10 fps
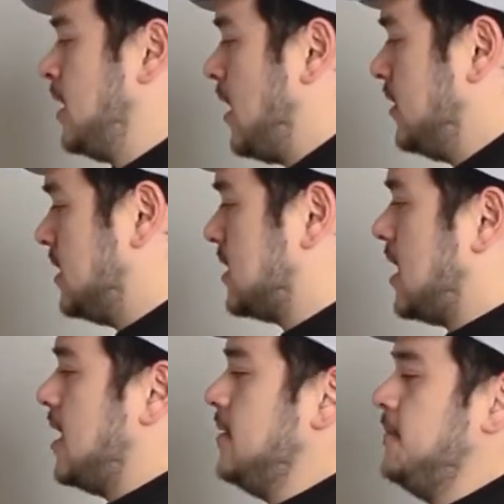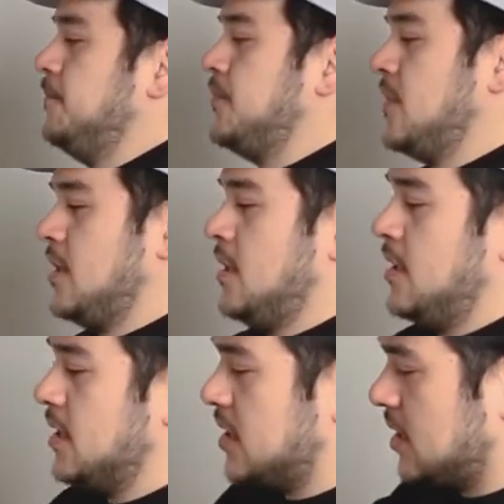Now inside,
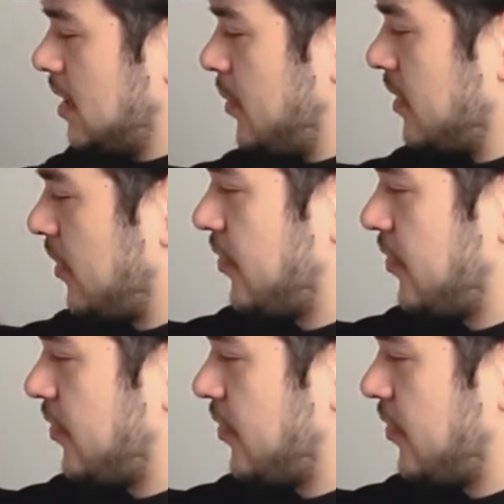this is gonna be the